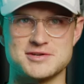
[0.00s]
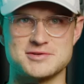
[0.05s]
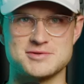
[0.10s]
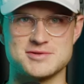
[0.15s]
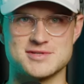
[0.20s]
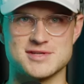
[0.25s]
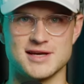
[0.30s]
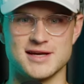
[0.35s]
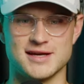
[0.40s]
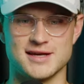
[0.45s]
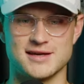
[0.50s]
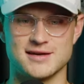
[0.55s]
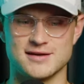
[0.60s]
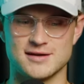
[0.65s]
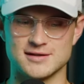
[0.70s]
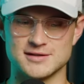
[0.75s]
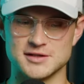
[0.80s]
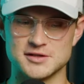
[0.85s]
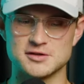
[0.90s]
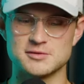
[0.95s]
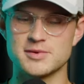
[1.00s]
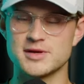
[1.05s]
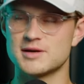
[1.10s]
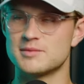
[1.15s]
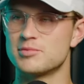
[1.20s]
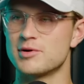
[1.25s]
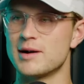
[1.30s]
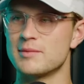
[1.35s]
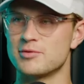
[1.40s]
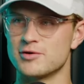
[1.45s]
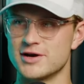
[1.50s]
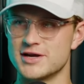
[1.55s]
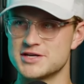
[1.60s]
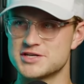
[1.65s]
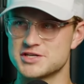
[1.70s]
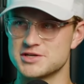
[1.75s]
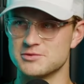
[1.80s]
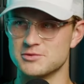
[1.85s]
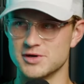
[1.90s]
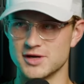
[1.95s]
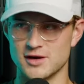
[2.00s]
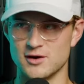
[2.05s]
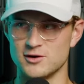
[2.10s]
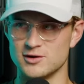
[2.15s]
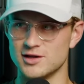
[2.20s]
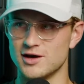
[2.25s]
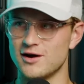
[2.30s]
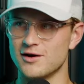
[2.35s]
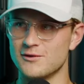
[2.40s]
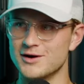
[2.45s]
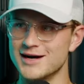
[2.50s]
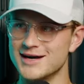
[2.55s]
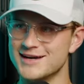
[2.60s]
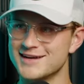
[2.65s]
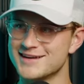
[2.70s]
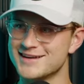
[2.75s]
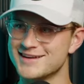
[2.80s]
was like, a little bit of preparation would go a long way.